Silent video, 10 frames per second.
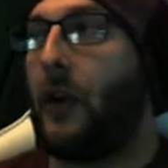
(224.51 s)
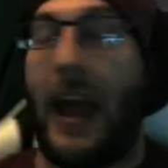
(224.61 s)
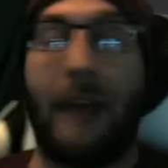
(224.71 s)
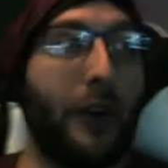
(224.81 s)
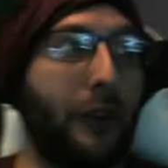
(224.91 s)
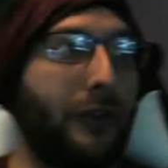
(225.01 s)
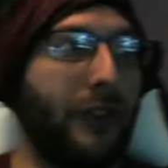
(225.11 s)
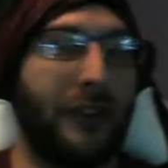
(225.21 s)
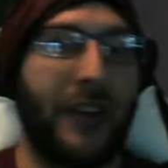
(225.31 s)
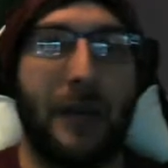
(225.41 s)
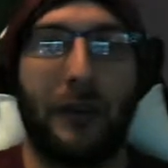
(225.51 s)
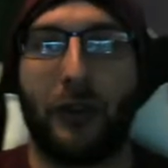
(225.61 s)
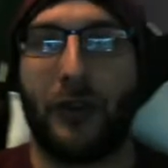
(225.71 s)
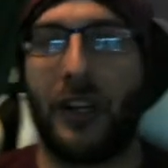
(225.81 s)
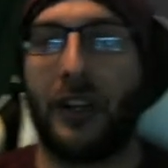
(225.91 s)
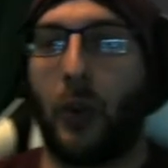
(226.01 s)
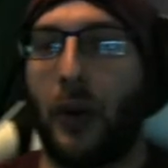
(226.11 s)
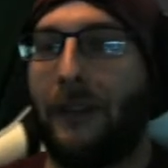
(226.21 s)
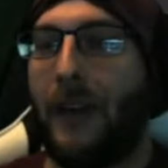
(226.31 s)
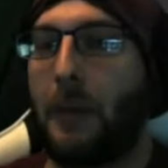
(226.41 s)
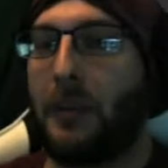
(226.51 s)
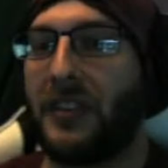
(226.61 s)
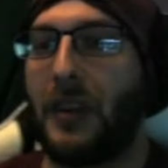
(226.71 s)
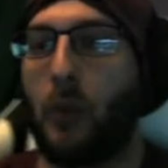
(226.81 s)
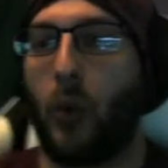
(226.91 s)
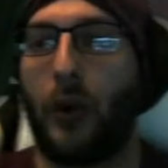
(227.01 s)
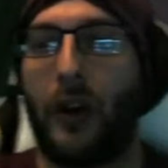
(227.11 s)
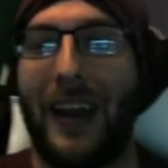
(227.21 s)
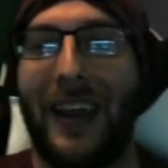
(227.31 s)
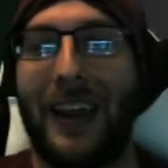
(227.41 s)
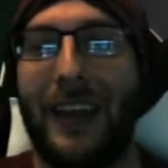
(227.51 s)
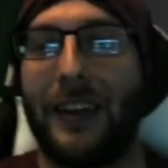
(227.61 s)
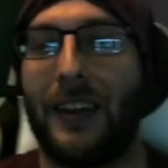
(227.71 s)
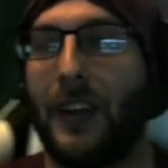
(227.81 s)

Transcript: have their enchantments trigger 25% more and